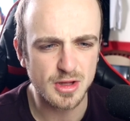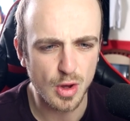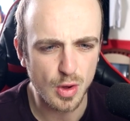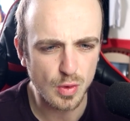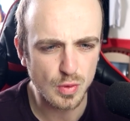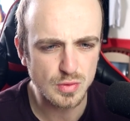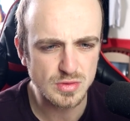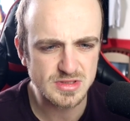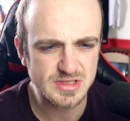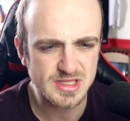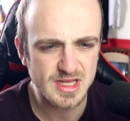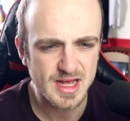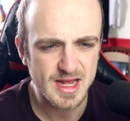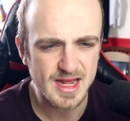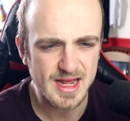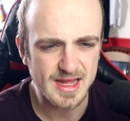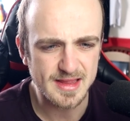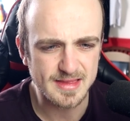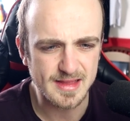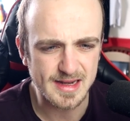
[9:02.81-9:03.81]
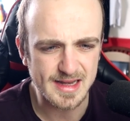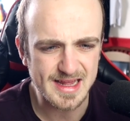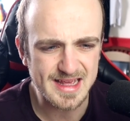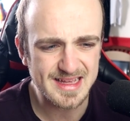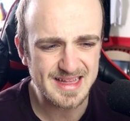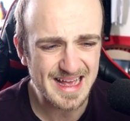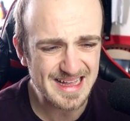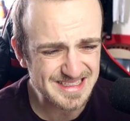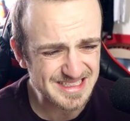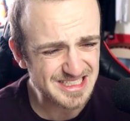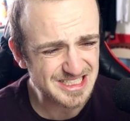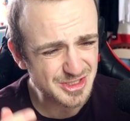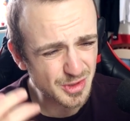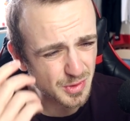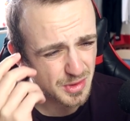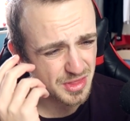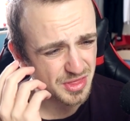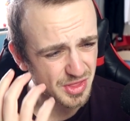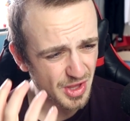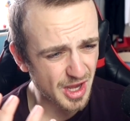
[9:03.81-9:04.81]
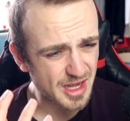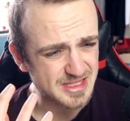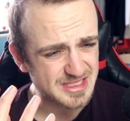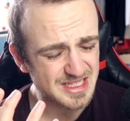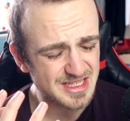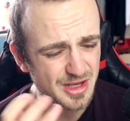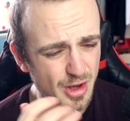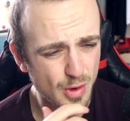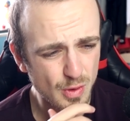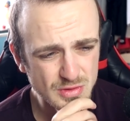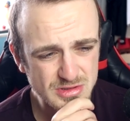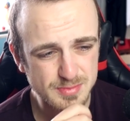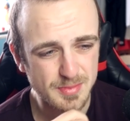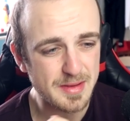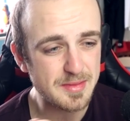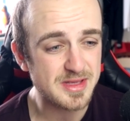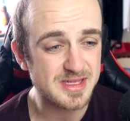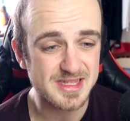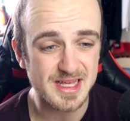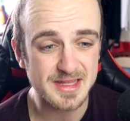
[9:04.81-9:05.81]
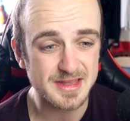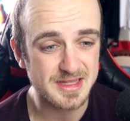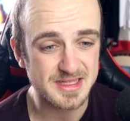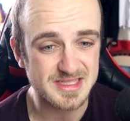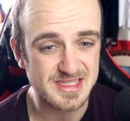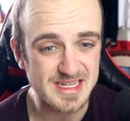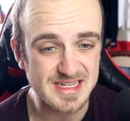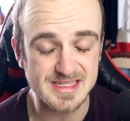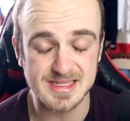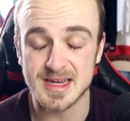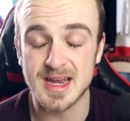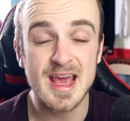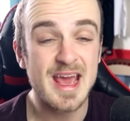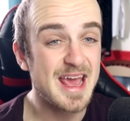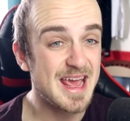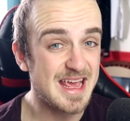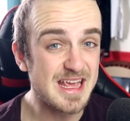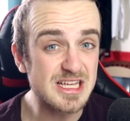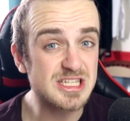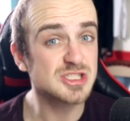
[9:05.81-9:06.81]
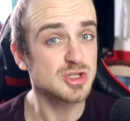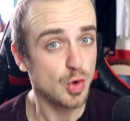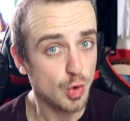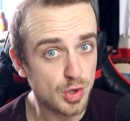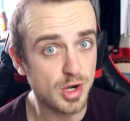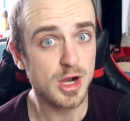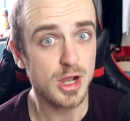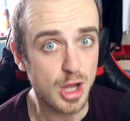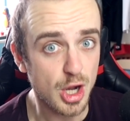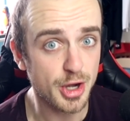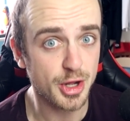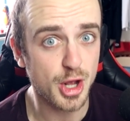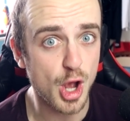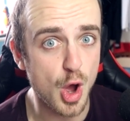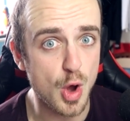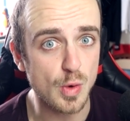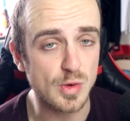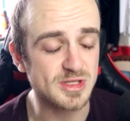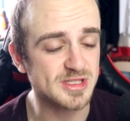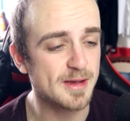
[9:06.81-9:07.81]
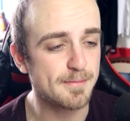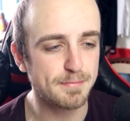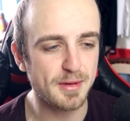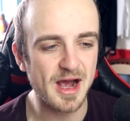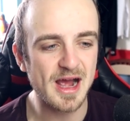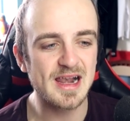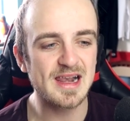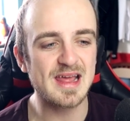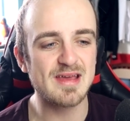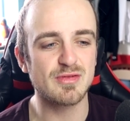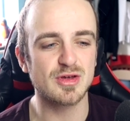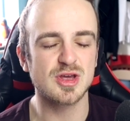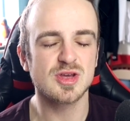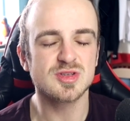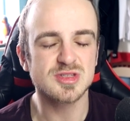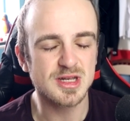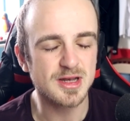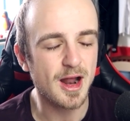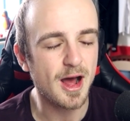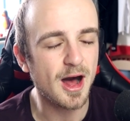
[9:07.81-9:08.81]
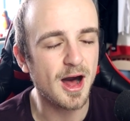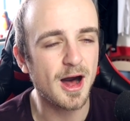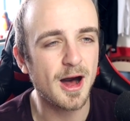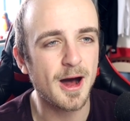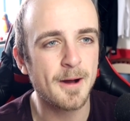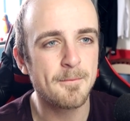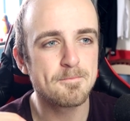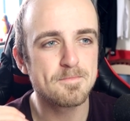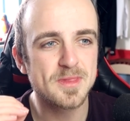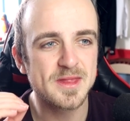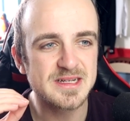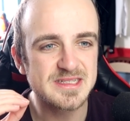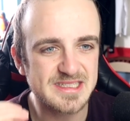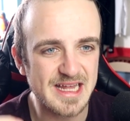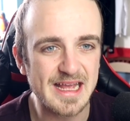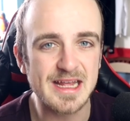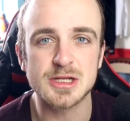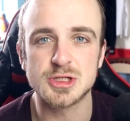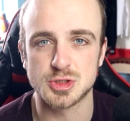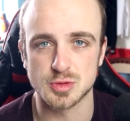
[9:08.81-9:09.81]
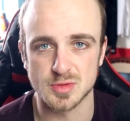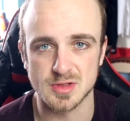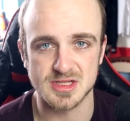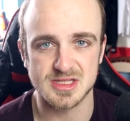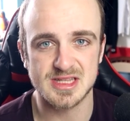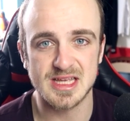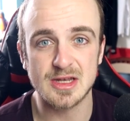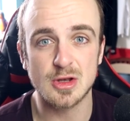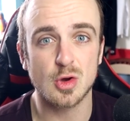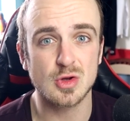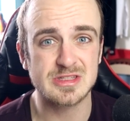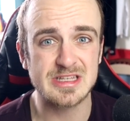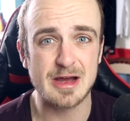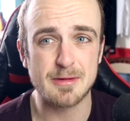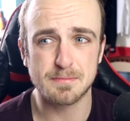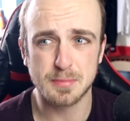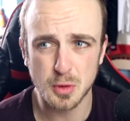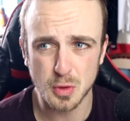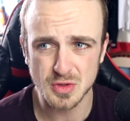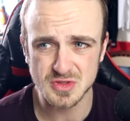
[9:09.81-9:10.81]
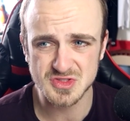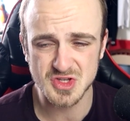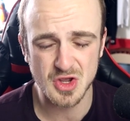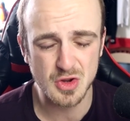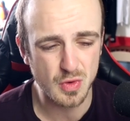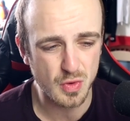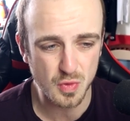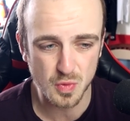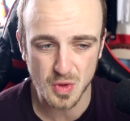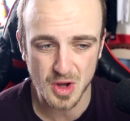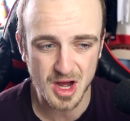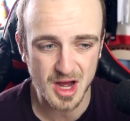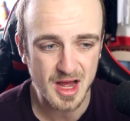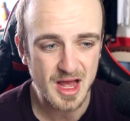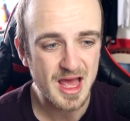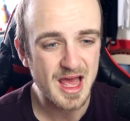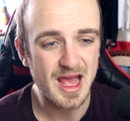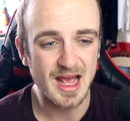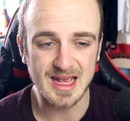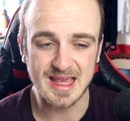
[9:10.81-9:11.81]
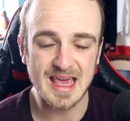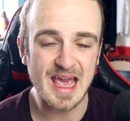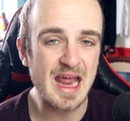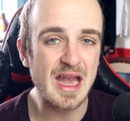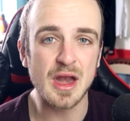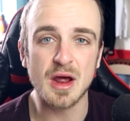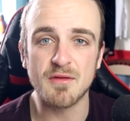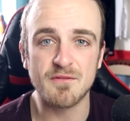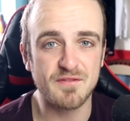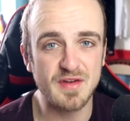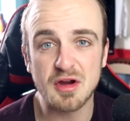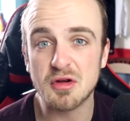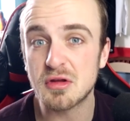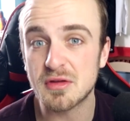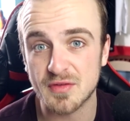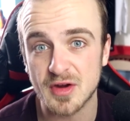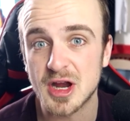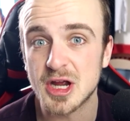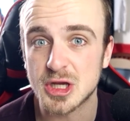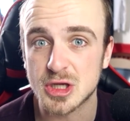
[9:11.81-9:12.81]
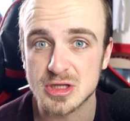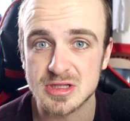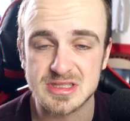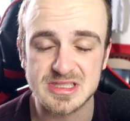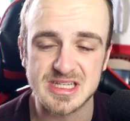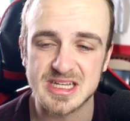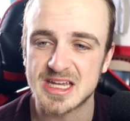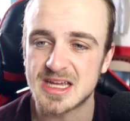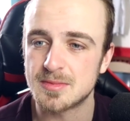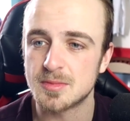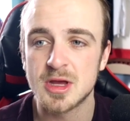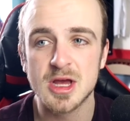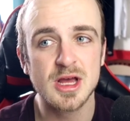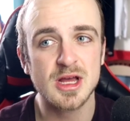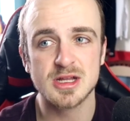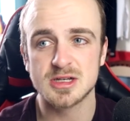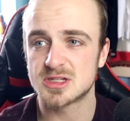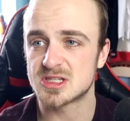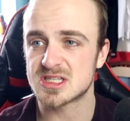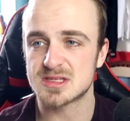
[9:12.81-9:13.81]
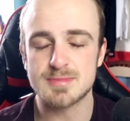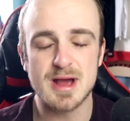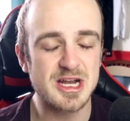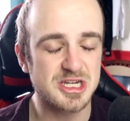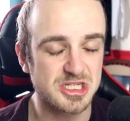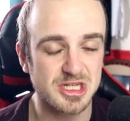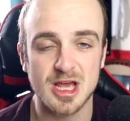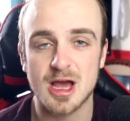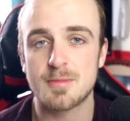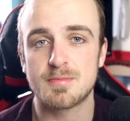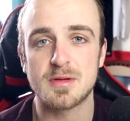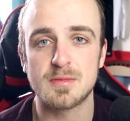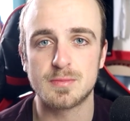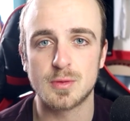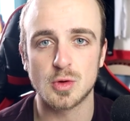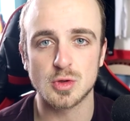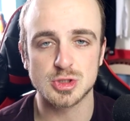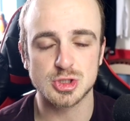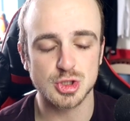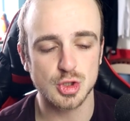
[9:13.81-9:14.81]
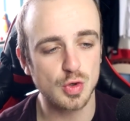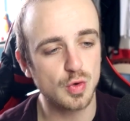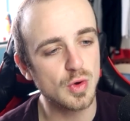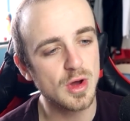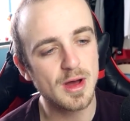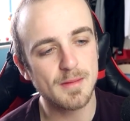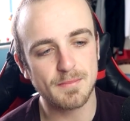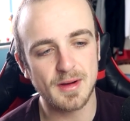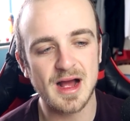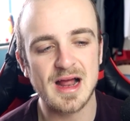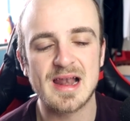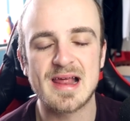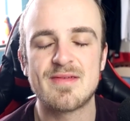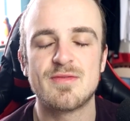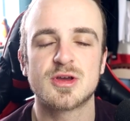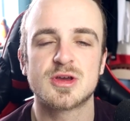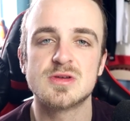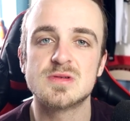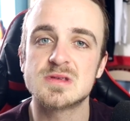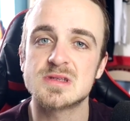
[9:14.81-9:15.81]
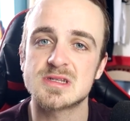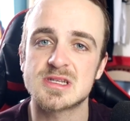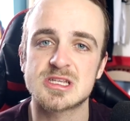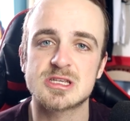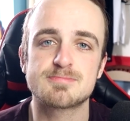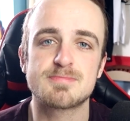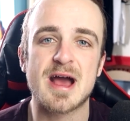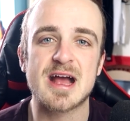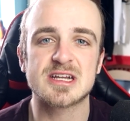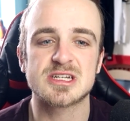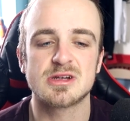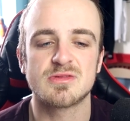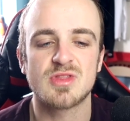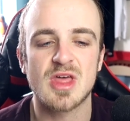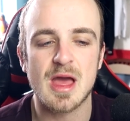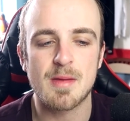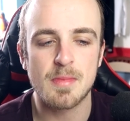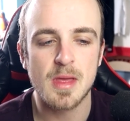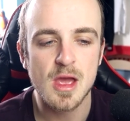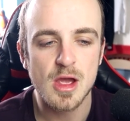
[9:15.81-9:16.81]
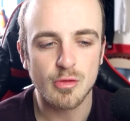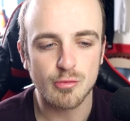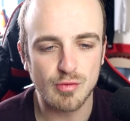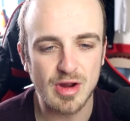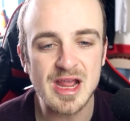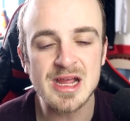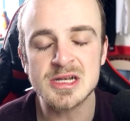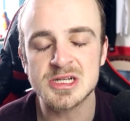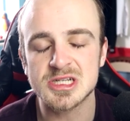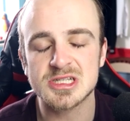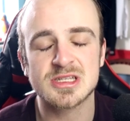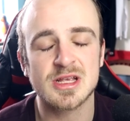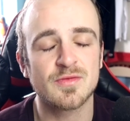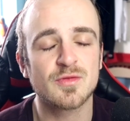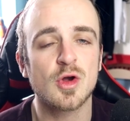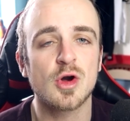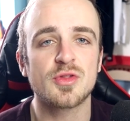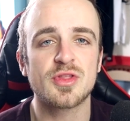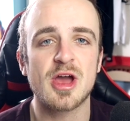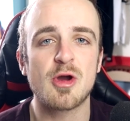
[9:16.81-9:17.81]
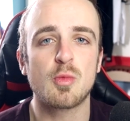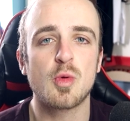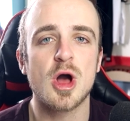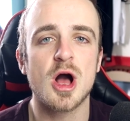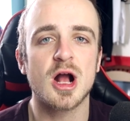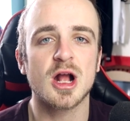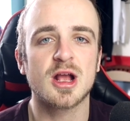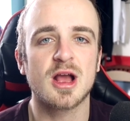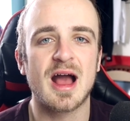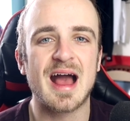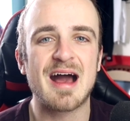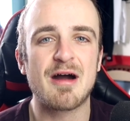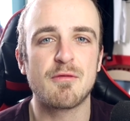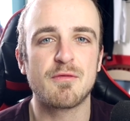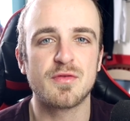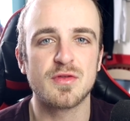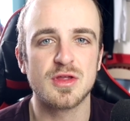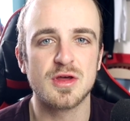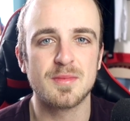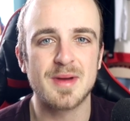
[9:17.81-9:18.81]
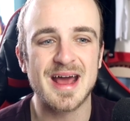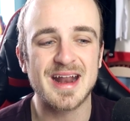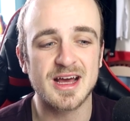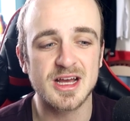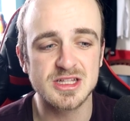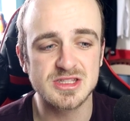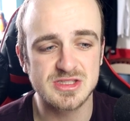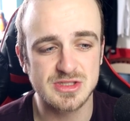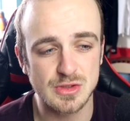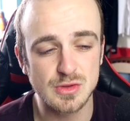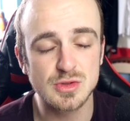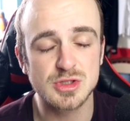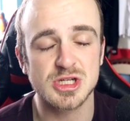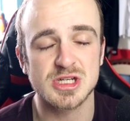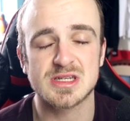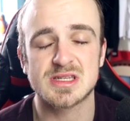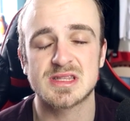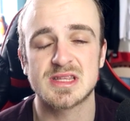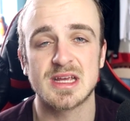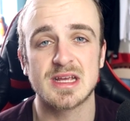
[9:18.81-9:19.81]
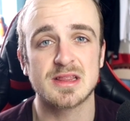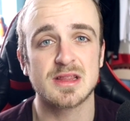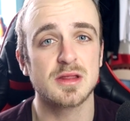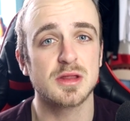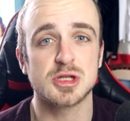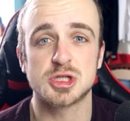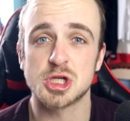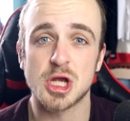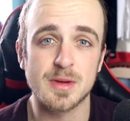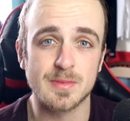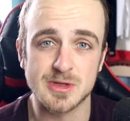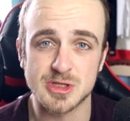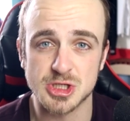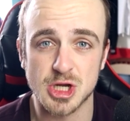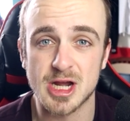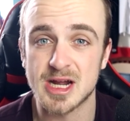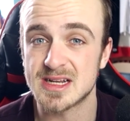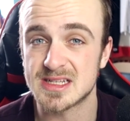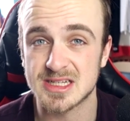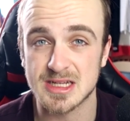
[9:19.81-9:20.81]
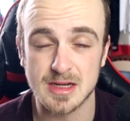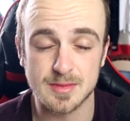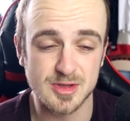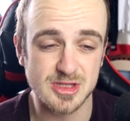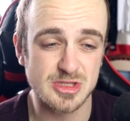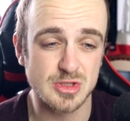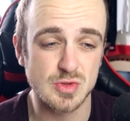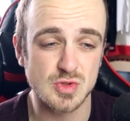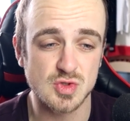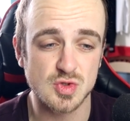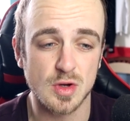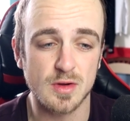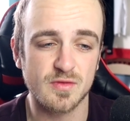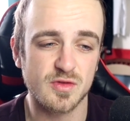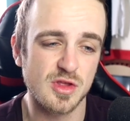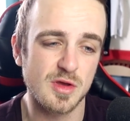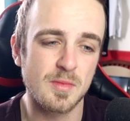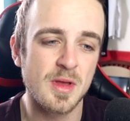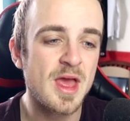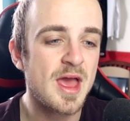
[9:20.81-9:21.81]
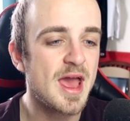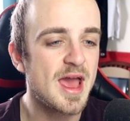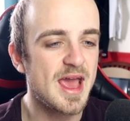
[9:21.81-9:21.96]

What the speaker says: goals in the league. Has he scored 30 goals? Maybe it's in the season. He's scored a lot of goals, and Bayer Leverkusen are dangerous. They knocked out Porto, who are, again, a very, very good team, smashing it up in Portugal. Bayer Leverkusen dispatched of them. Rangers have got their work cut out for them, and I do just think that the German Giants are going to be too strong for them.